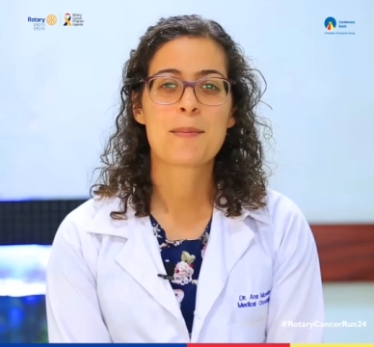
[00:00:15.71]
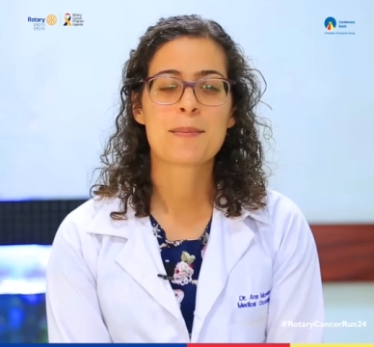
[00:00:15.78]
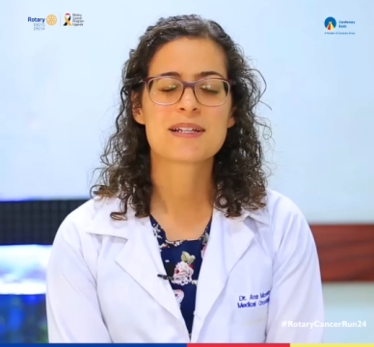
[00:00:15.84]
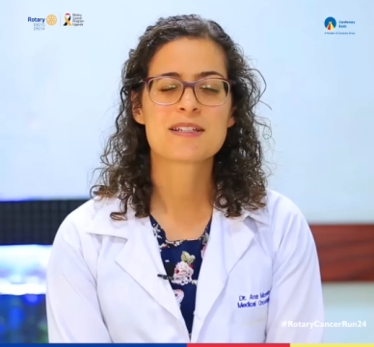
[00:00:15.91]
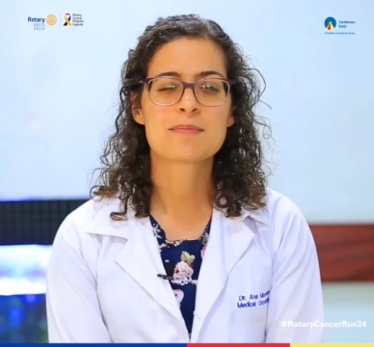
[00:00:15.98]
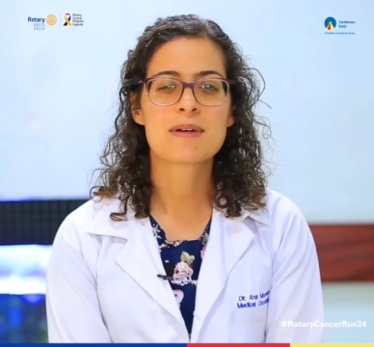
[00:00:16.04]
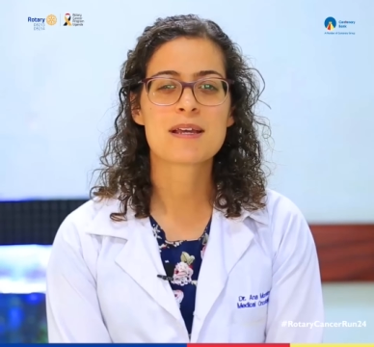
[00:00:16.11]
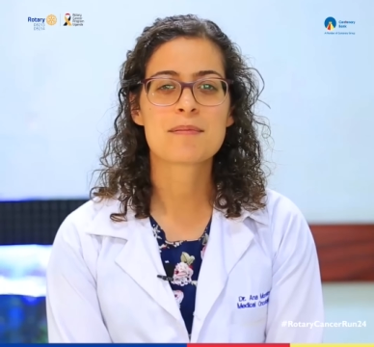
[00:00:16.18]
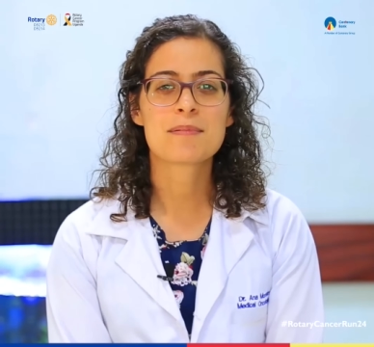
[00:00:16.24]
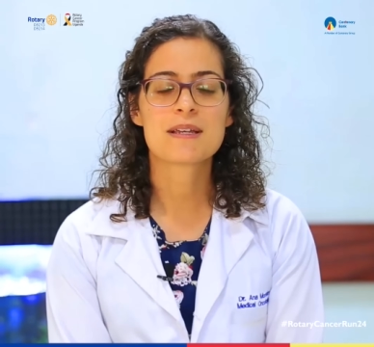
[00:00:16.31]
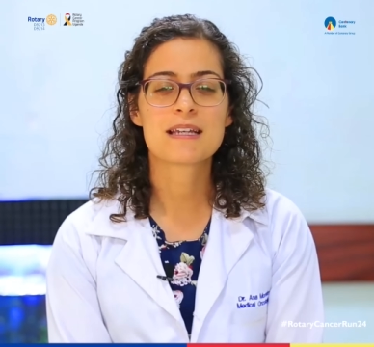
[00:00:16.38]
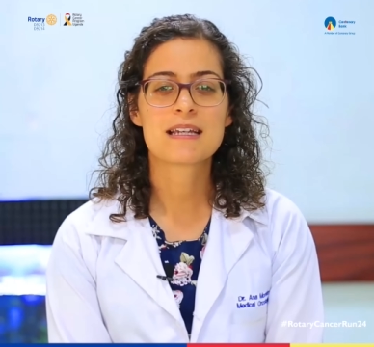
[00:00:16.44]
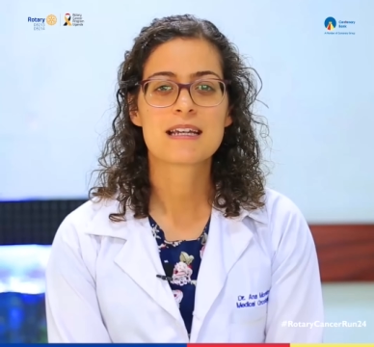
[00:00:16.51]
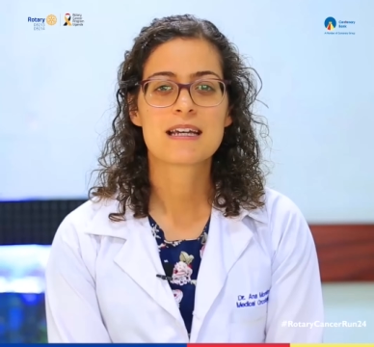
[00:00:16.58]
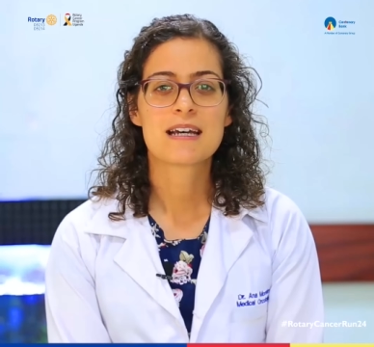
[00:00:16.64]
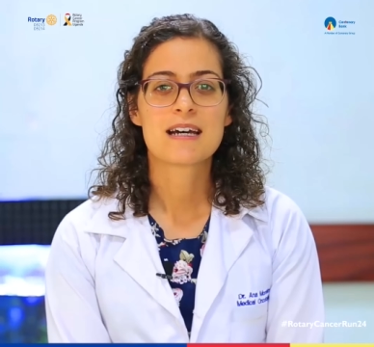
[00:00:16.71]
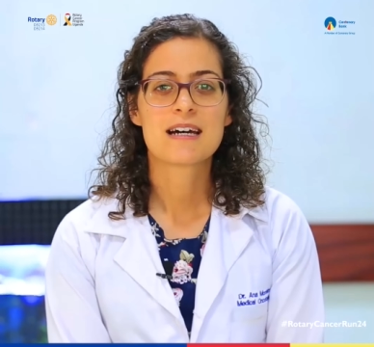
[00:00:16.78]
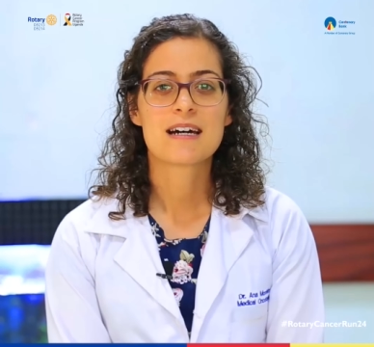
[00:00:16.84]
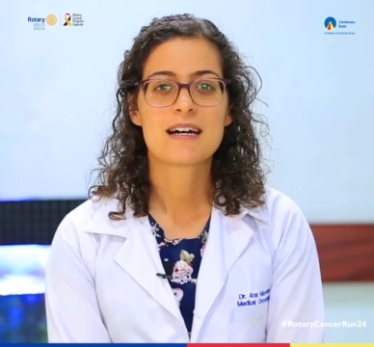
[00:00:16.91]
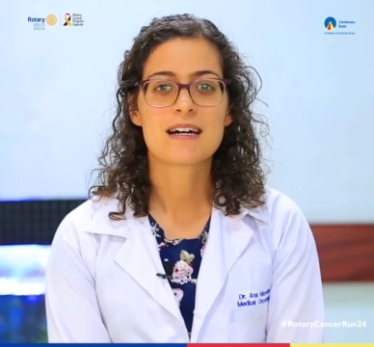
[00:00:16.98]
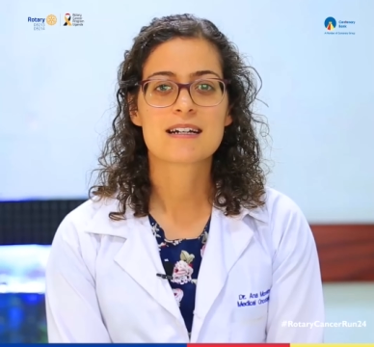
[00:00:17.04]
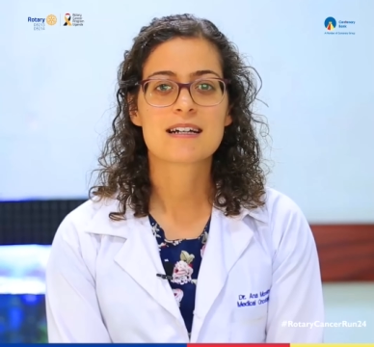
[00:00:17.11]
but maybe
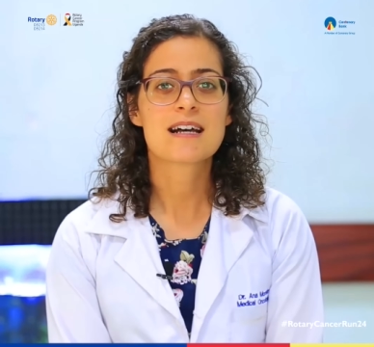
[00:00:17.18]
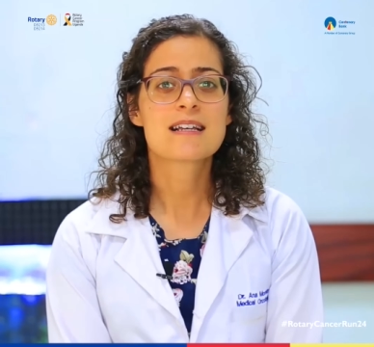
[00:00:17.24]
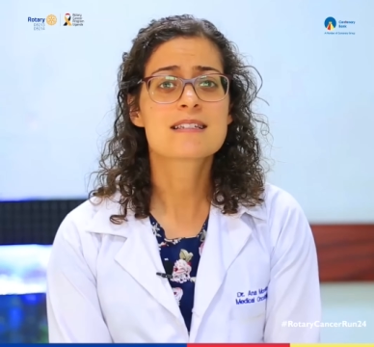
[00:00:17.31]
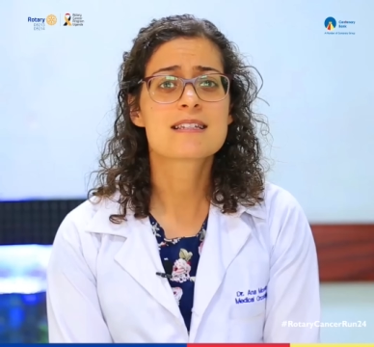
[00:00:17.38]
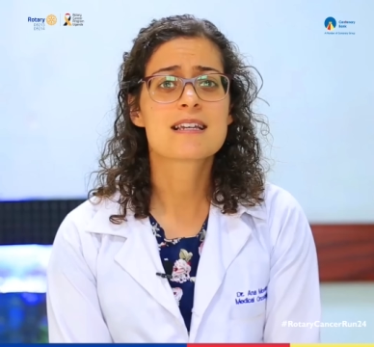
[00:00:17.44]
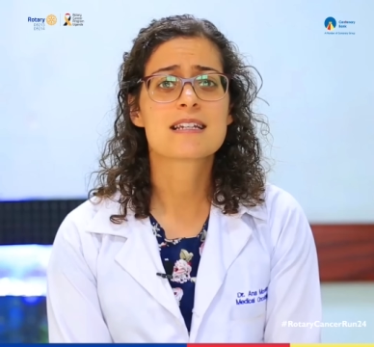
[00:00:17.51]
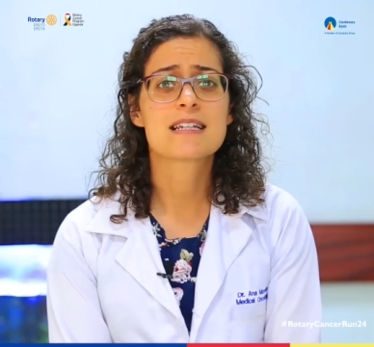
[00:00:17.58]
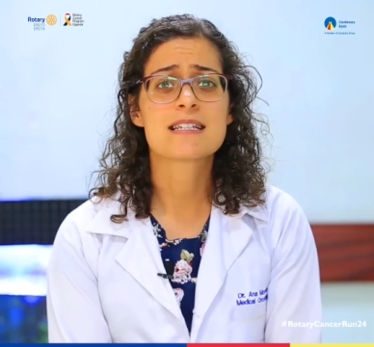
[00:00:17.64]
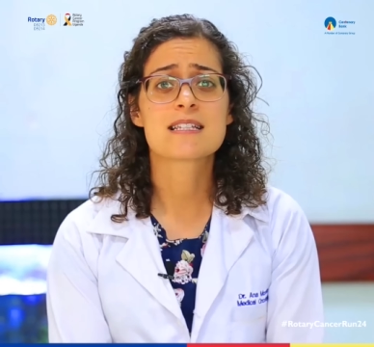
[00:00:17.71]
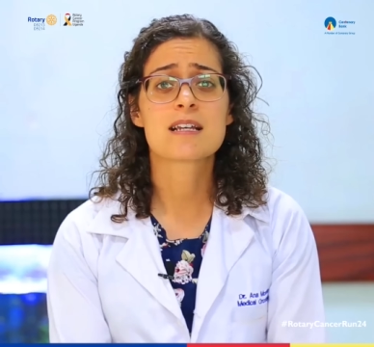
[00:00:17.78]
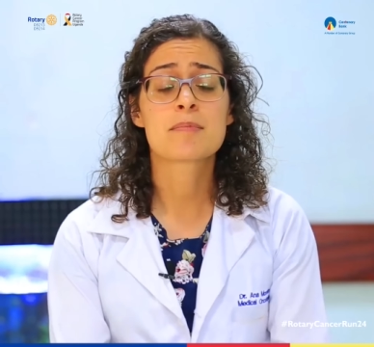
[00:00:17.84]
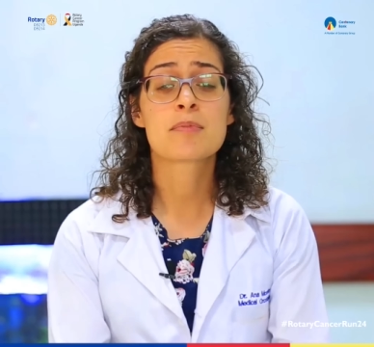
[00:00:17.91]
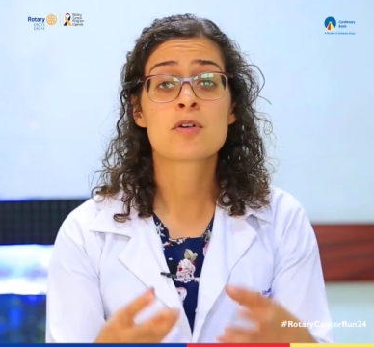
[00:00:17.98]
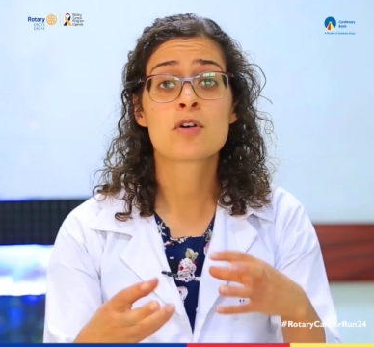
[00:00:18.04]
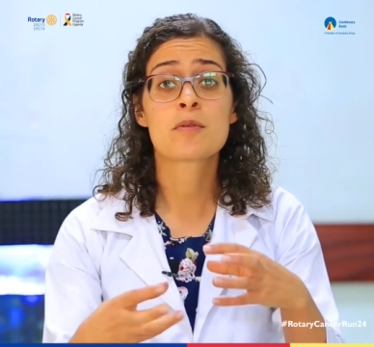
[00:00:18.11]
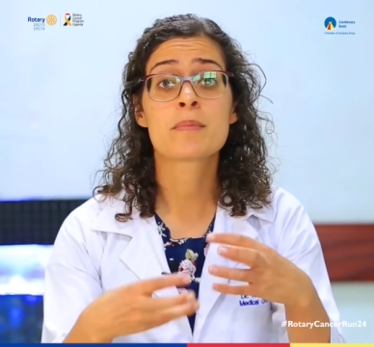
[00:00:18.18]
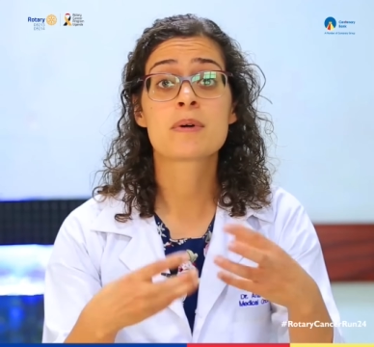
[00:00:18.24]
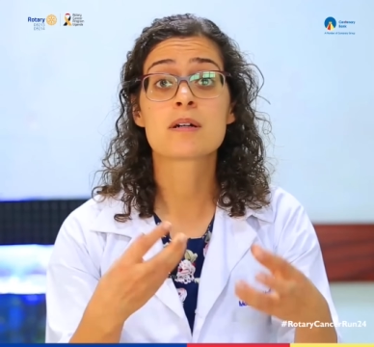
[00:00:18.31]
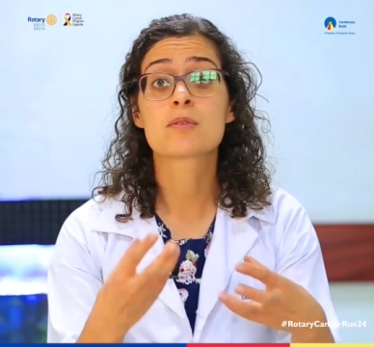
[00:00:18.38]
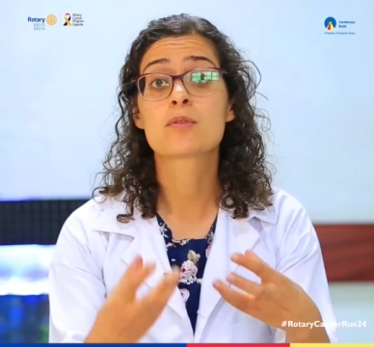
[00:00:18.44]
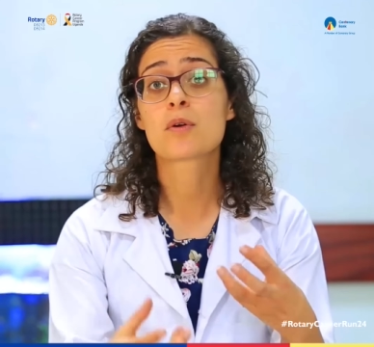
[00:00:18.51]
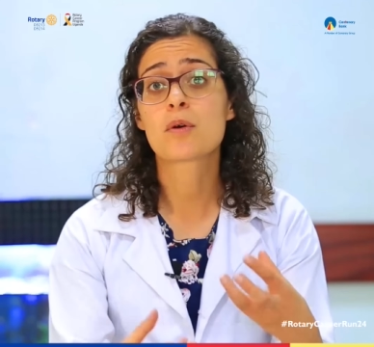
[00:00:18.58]
cancer is
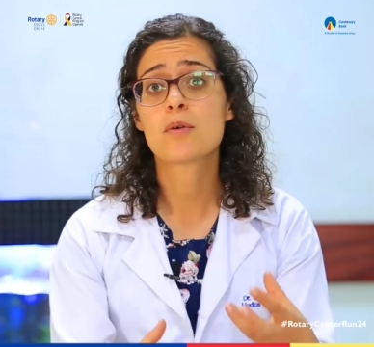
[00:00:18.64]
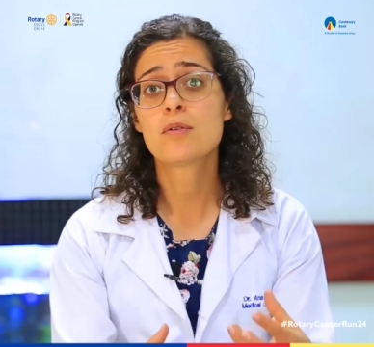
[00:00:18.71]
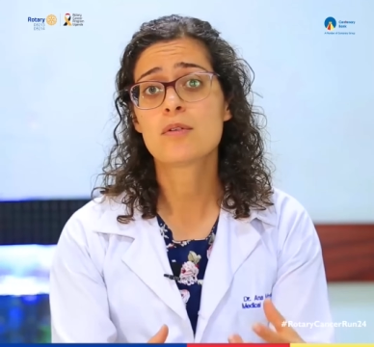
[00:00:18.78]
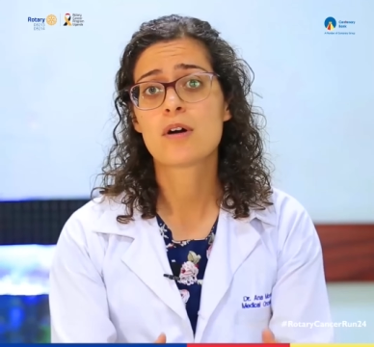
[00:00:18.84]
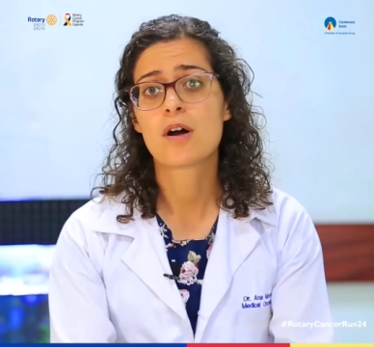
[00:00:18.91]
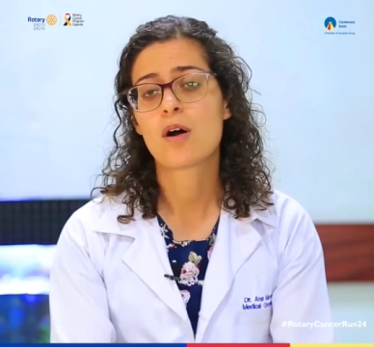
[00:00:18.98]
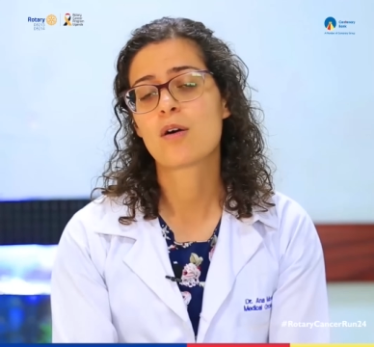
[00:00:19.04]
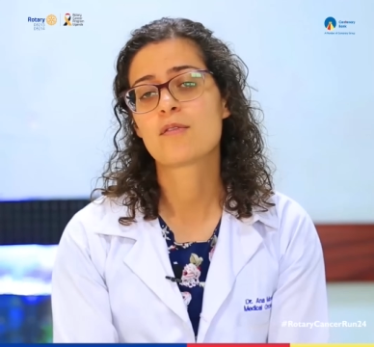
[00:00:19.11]
abnormal growth